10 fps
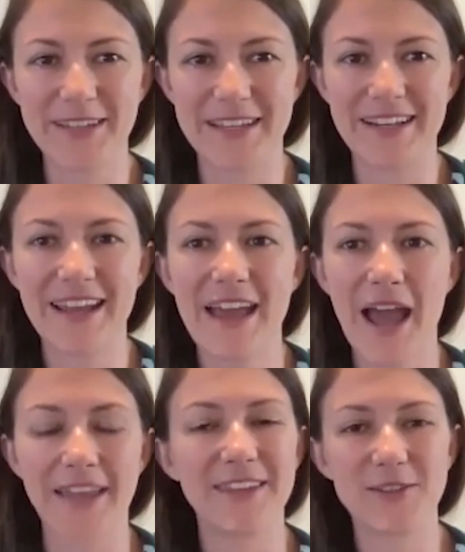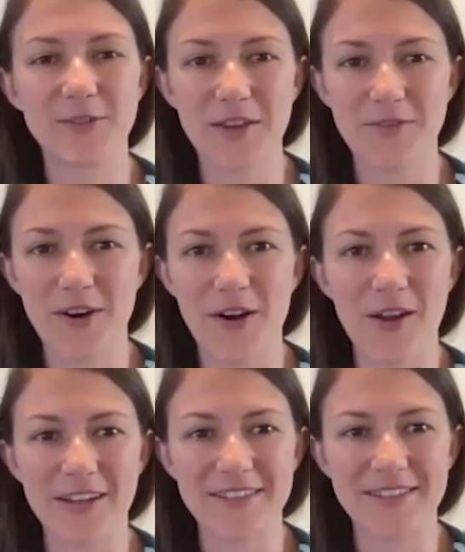And I think you gave our
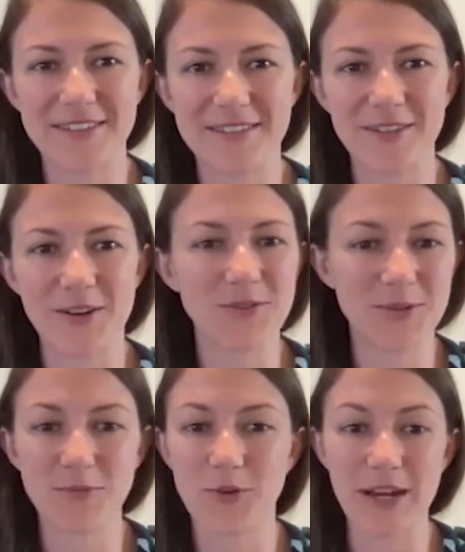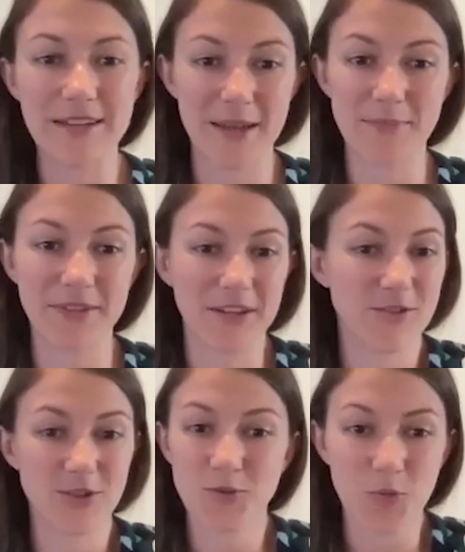audience, some great tips on
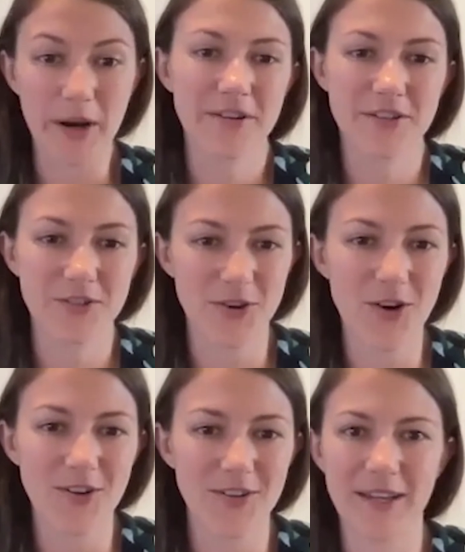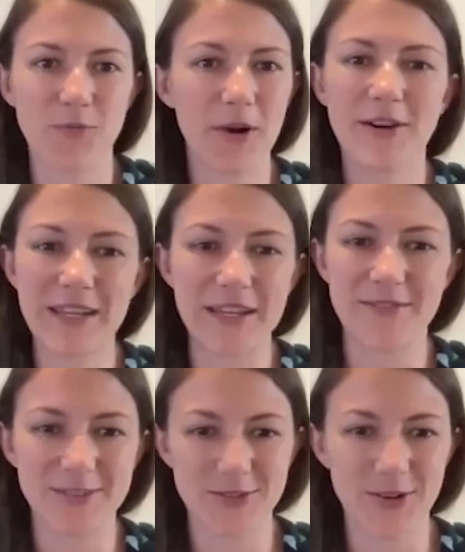just where to start, like where to
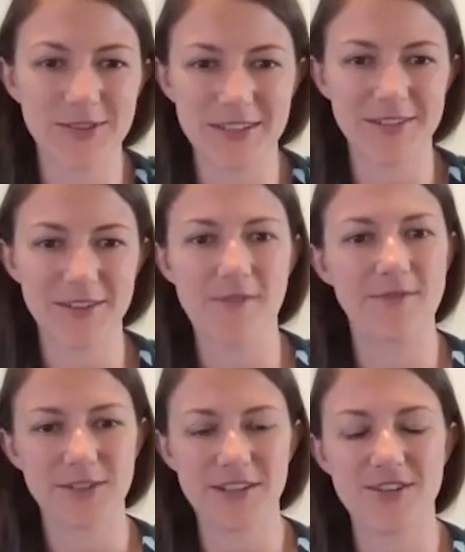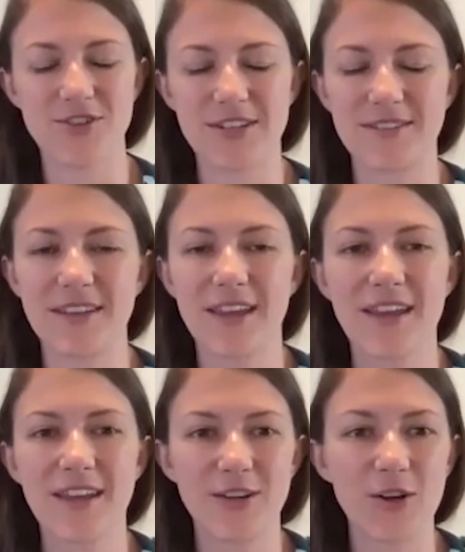even start these conversations,
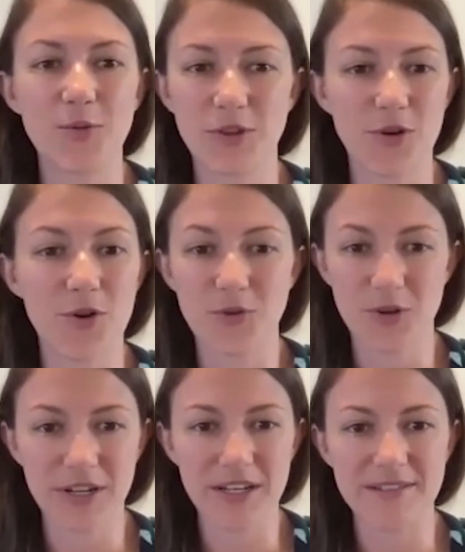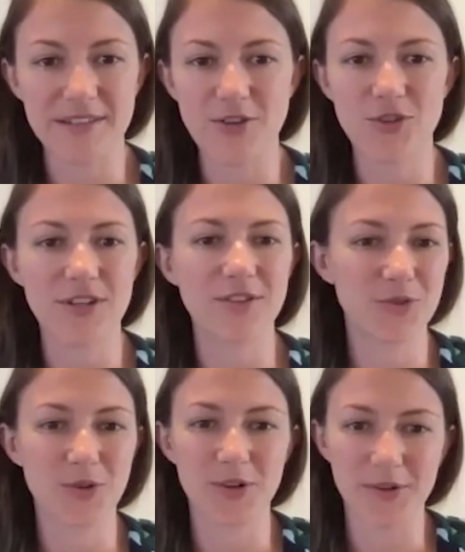with your own organizations
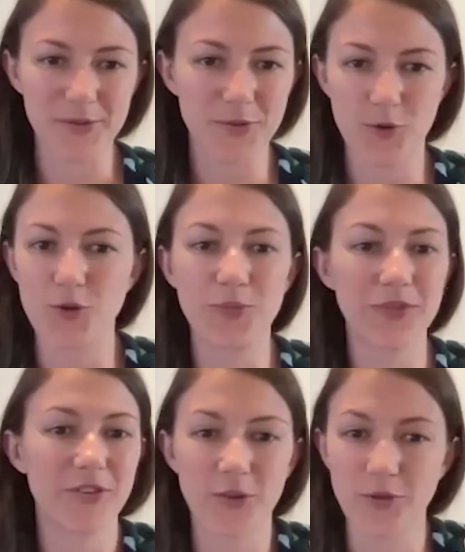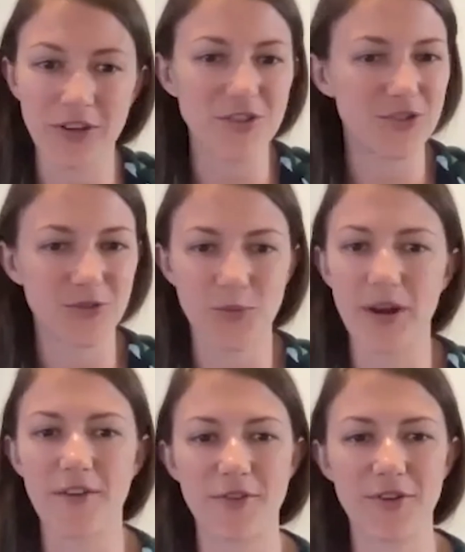or groups, associations,
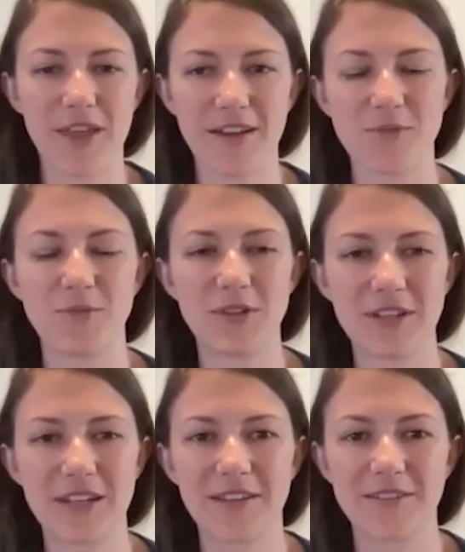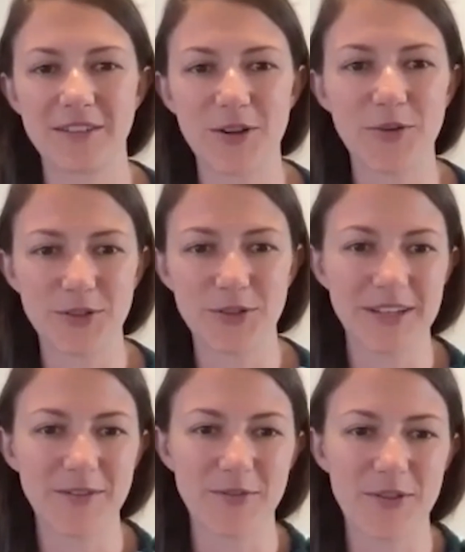whatever that community, looks
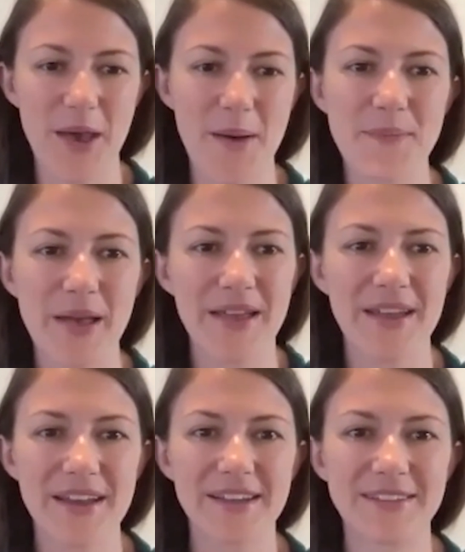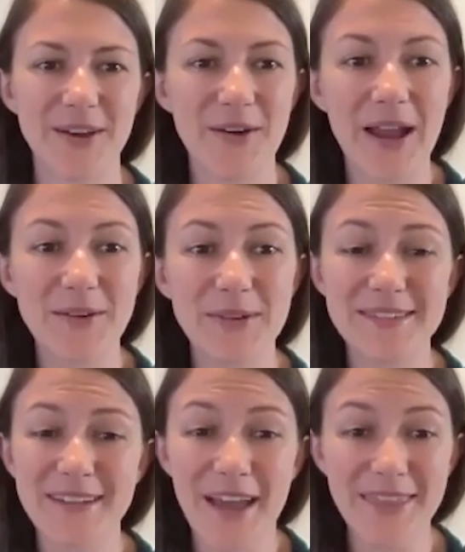like for them. Great. So anyway,
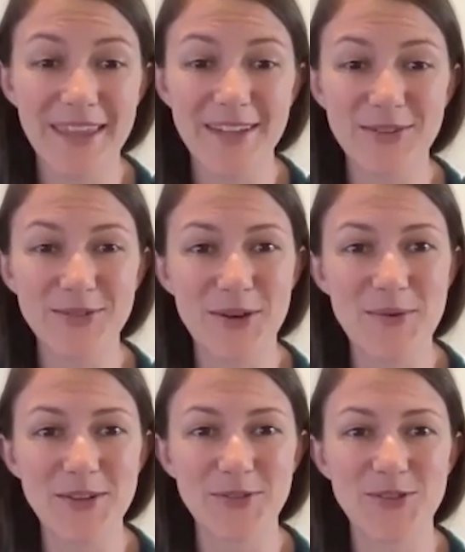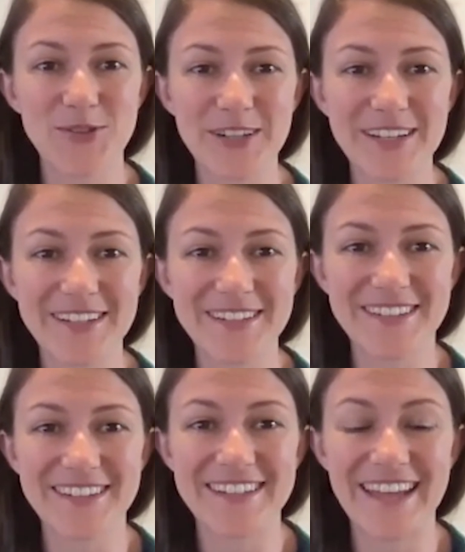Scott, thank you so much for joining us
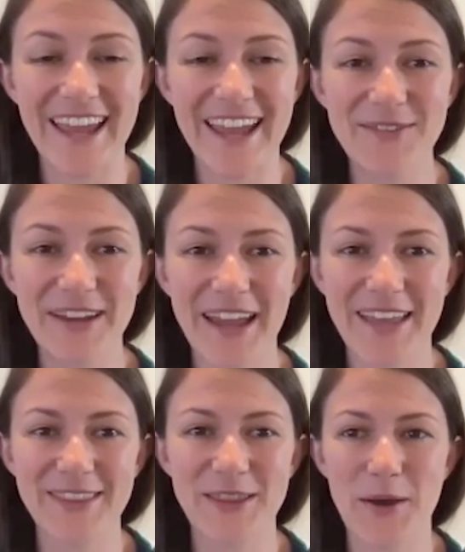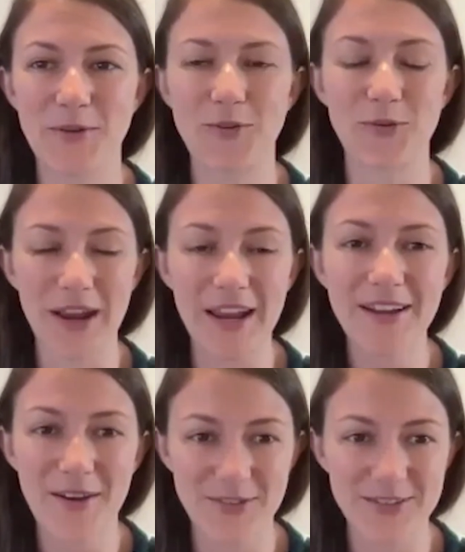today. We had a
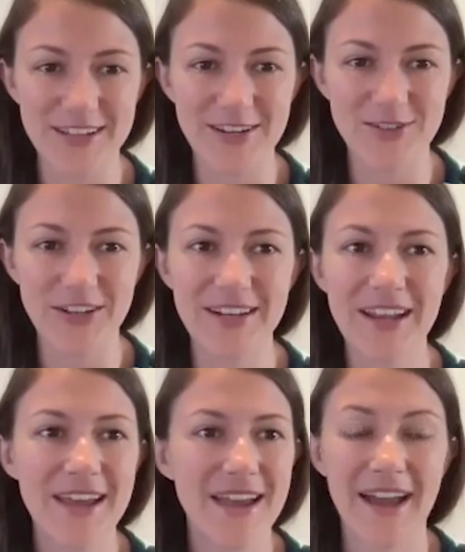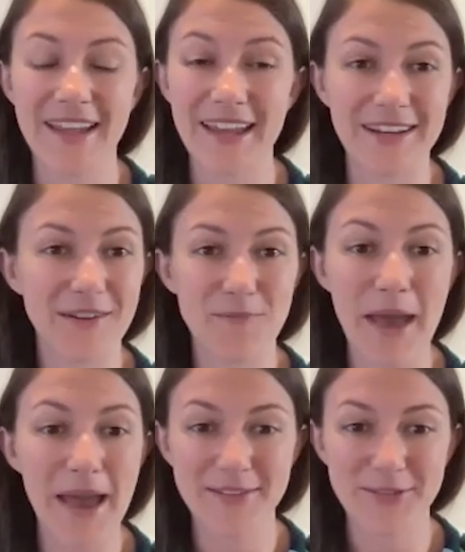great conversation. Again,
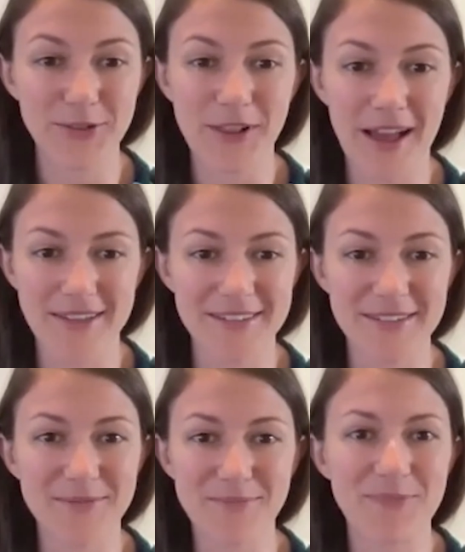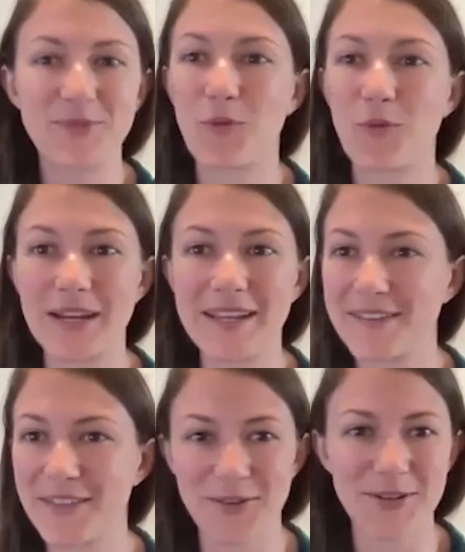masterclass in
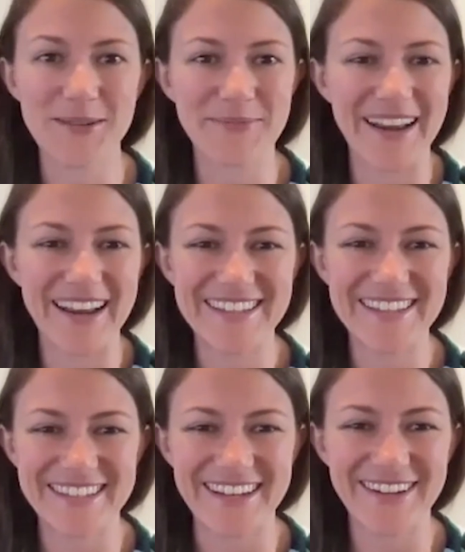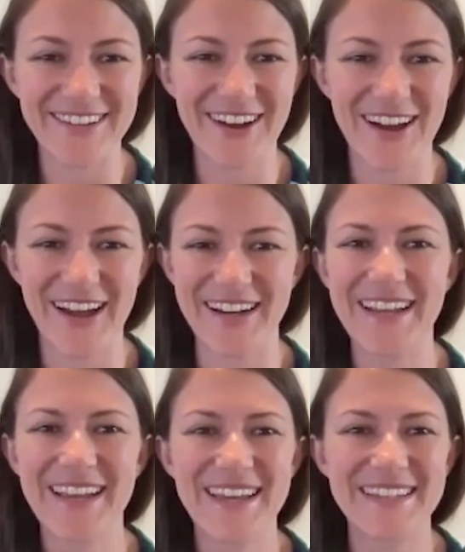20, 30 minutes here
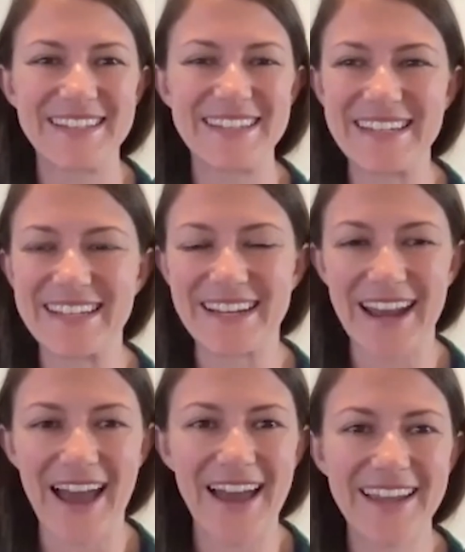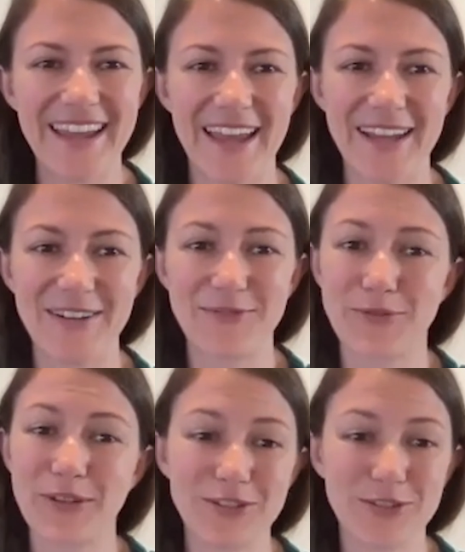on DE&I, and
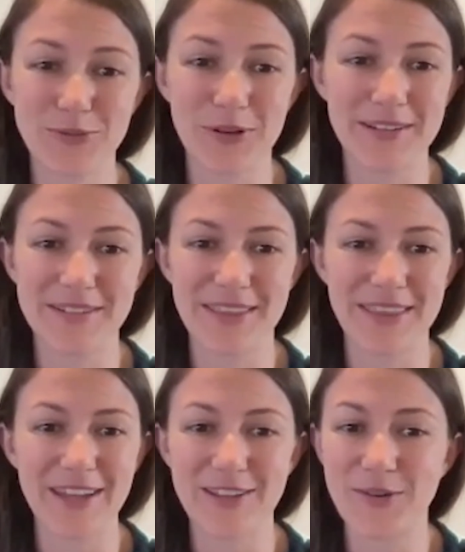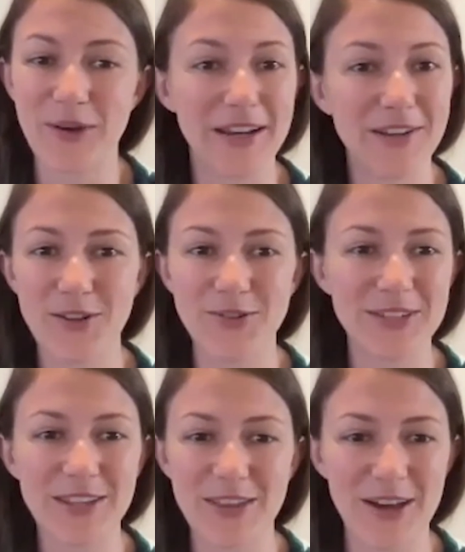really just wanted to thank you. Any
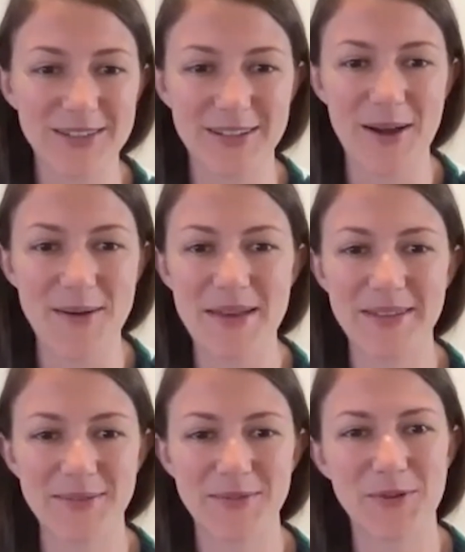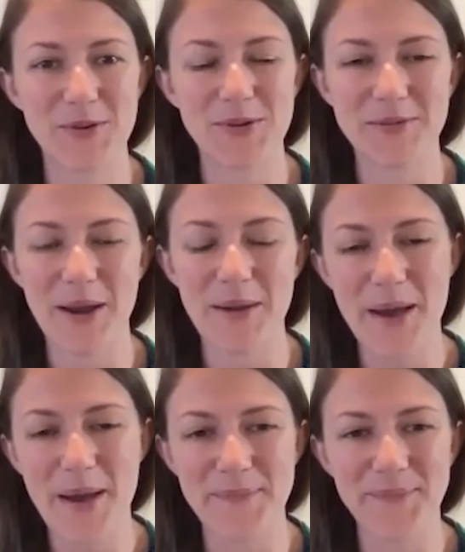closing thoughts, comments before we wrap
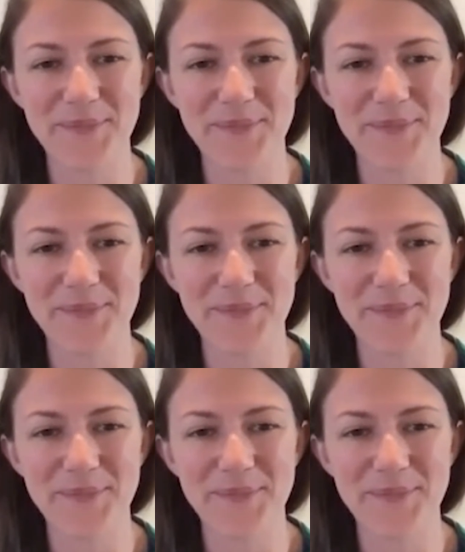up?